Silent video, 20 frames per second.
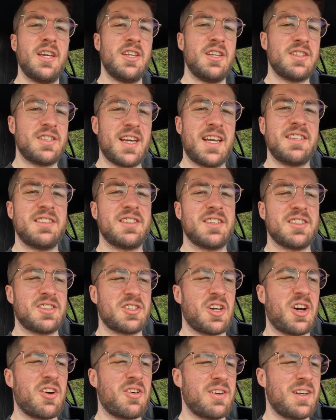you tend to
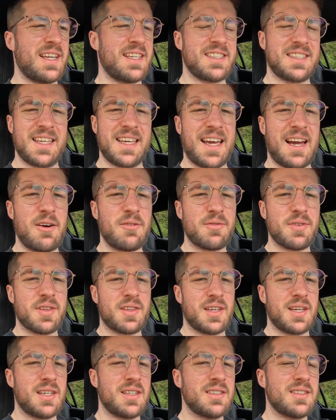start listening out for
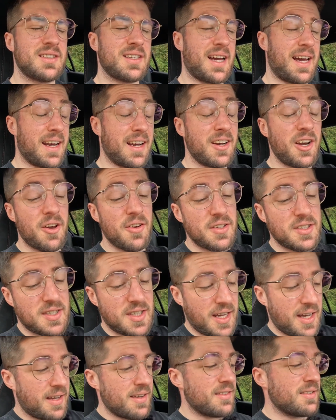things. And I noticed
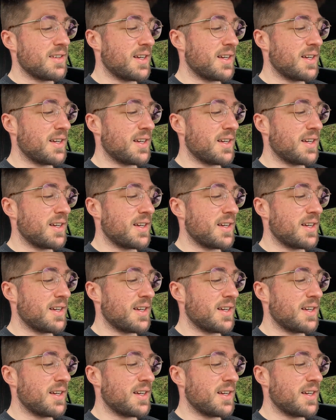it.